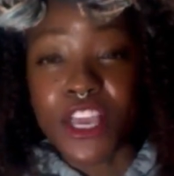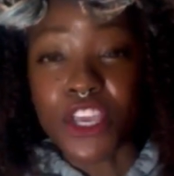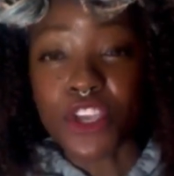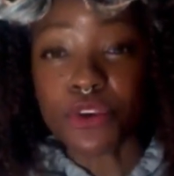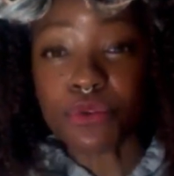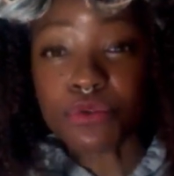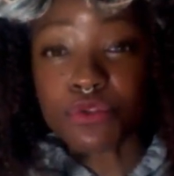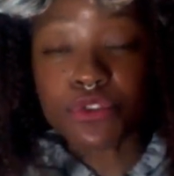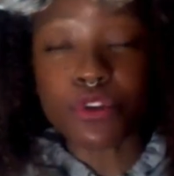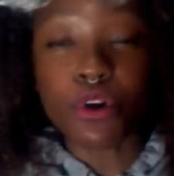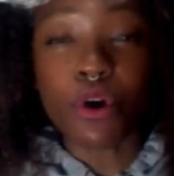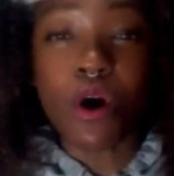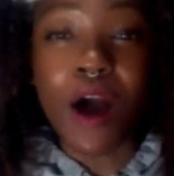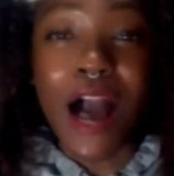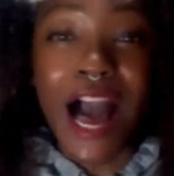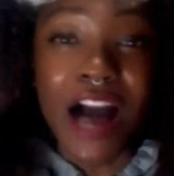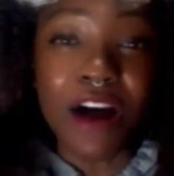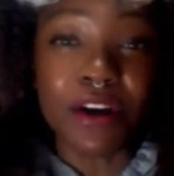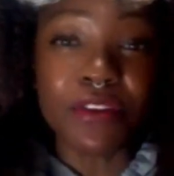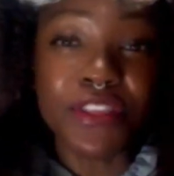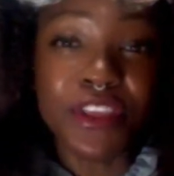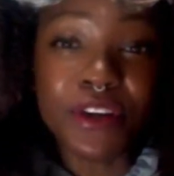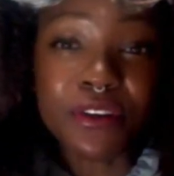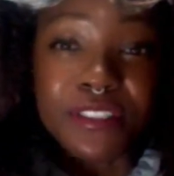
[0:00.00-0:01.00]
You saw
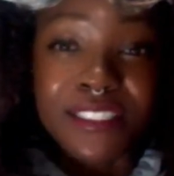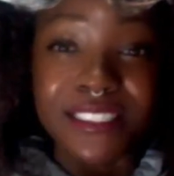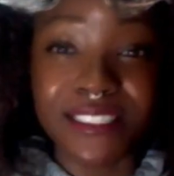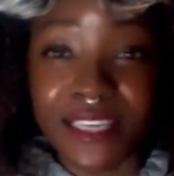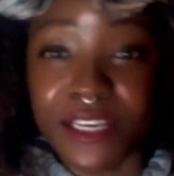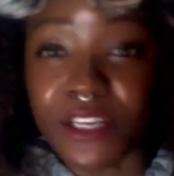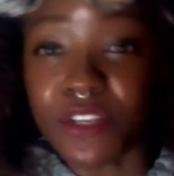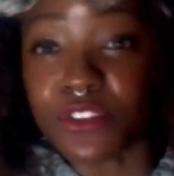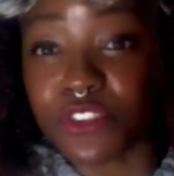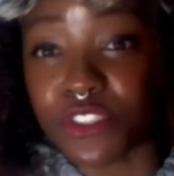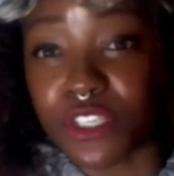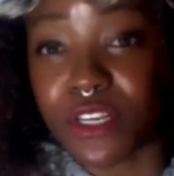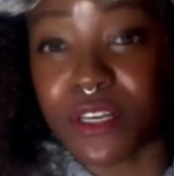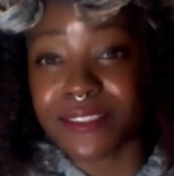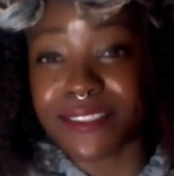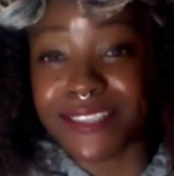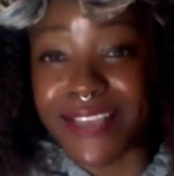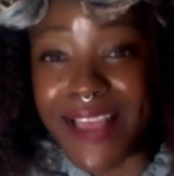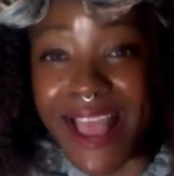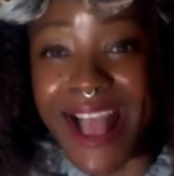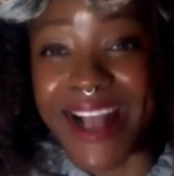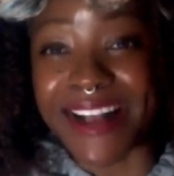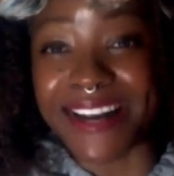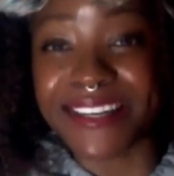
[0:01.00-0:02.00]
how their sales
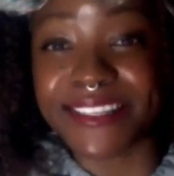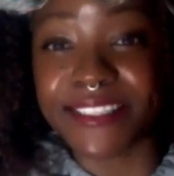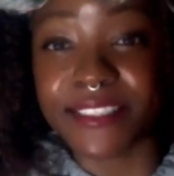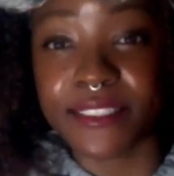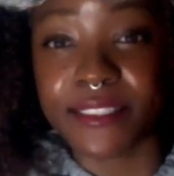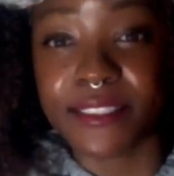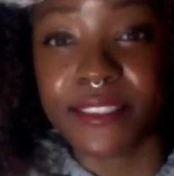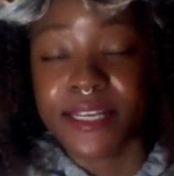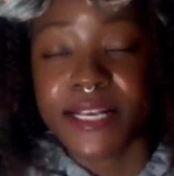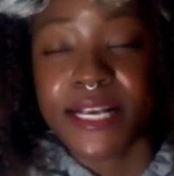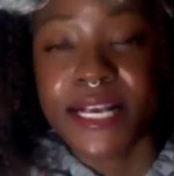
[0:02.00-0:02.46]
tanked.